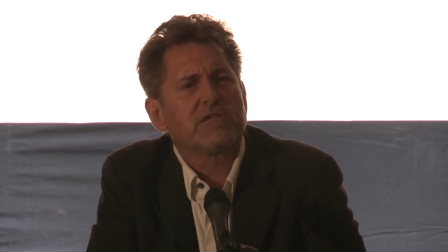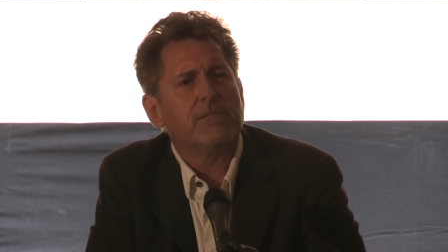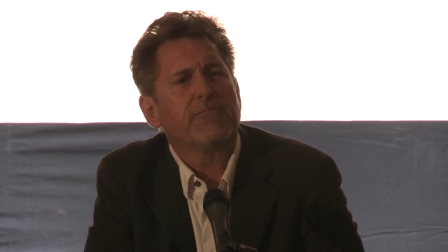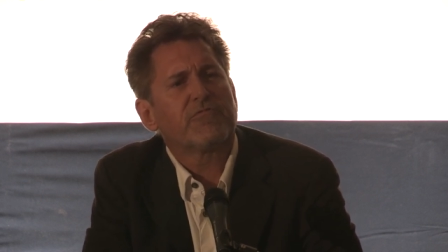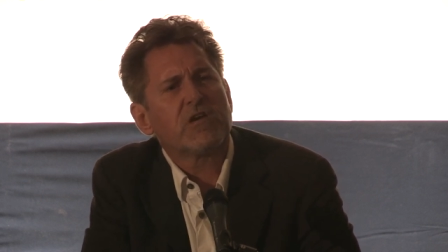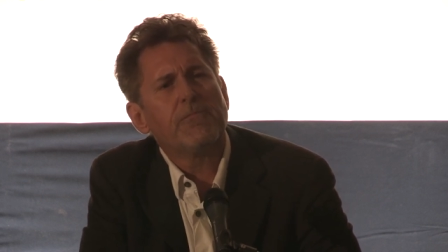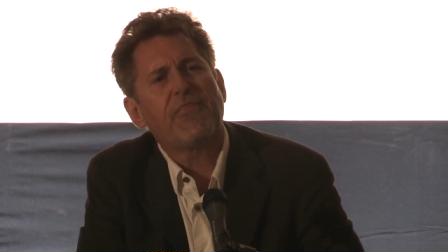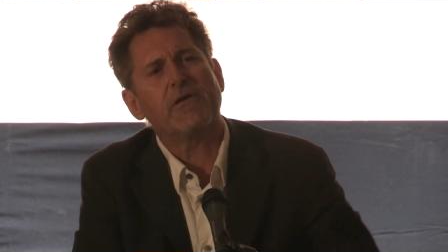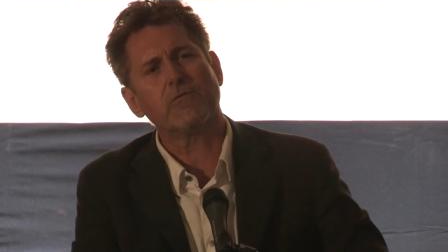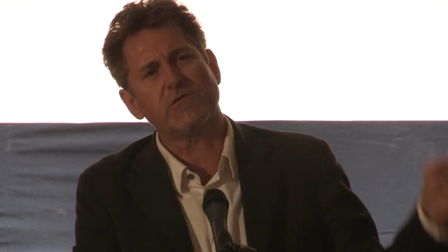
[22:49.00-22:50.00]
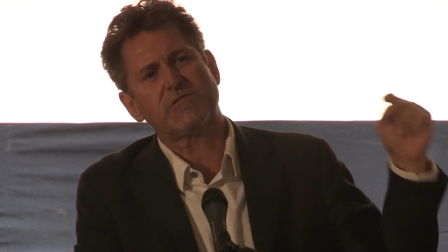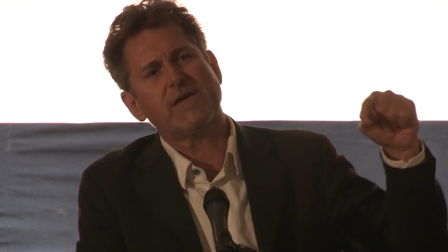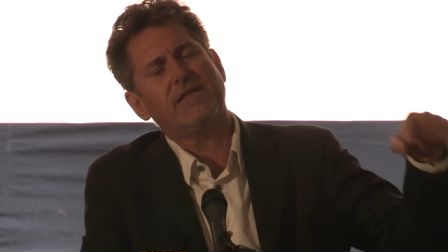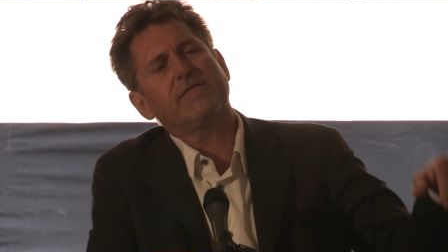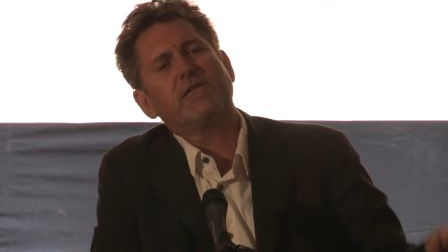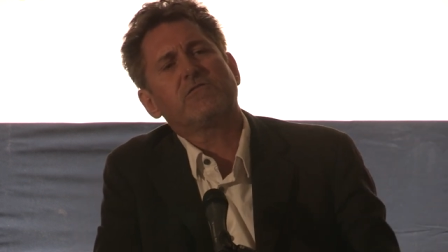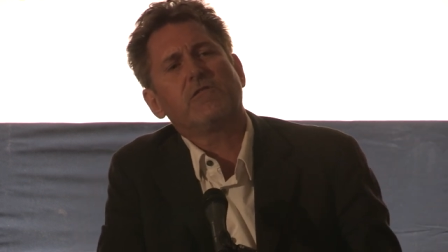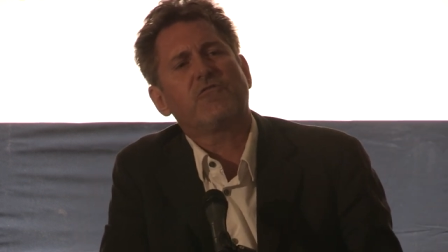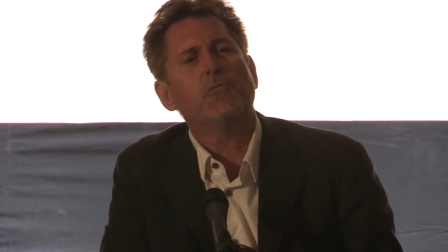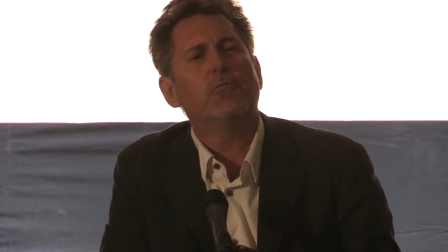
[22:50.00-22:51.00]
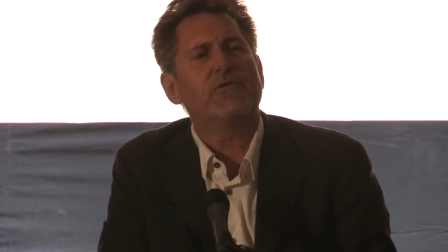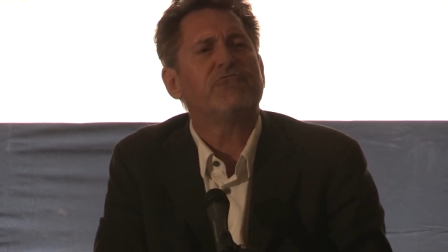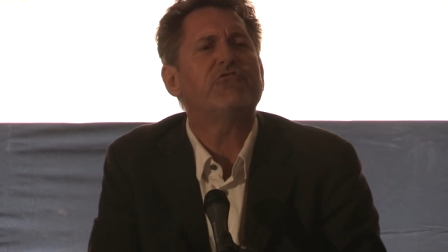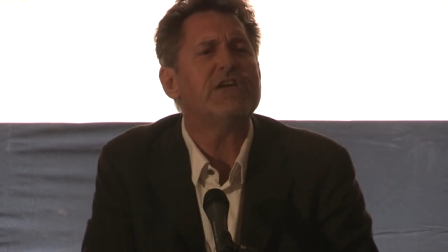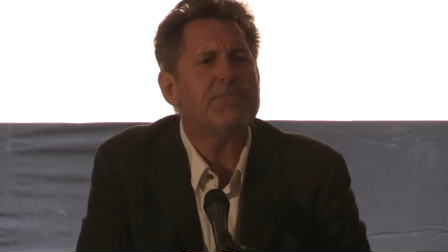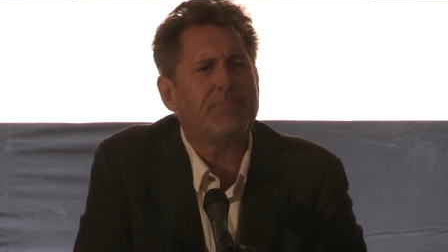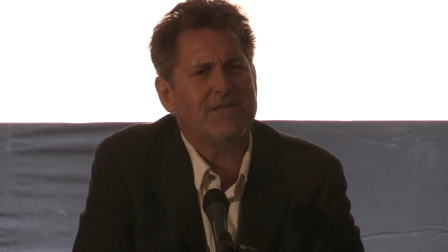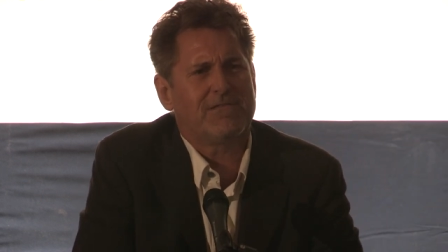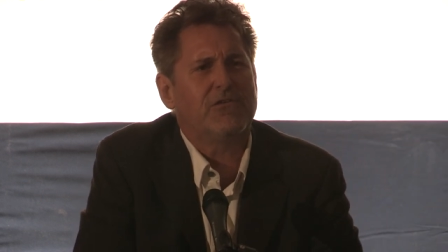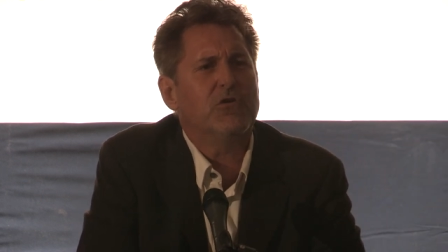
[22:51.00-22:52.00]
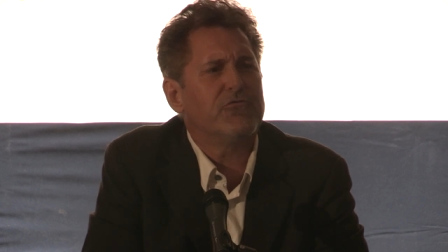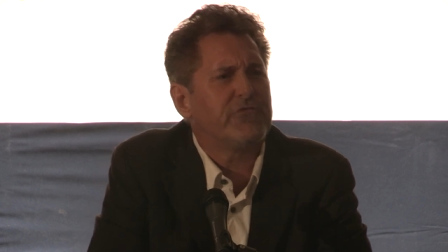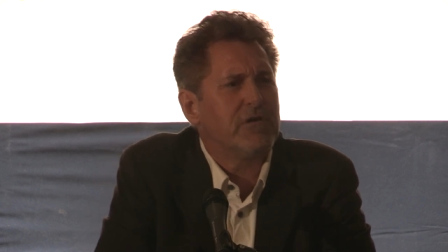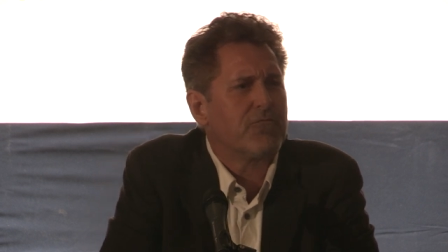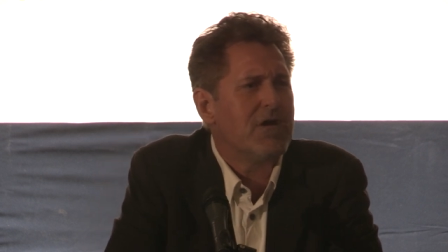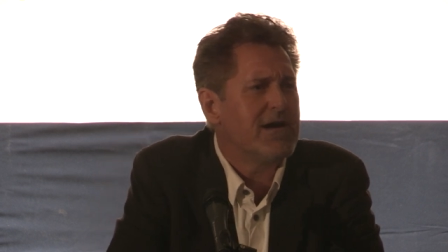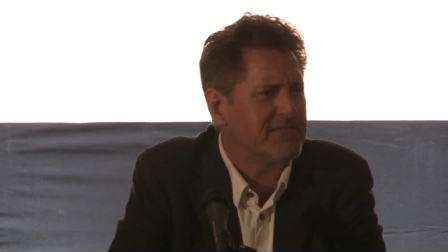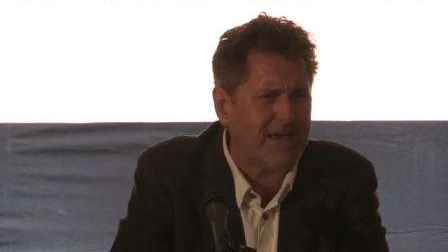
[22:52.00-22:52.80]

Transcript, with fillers: Some, some theorists say that this, this movement cheapens the notion of rights.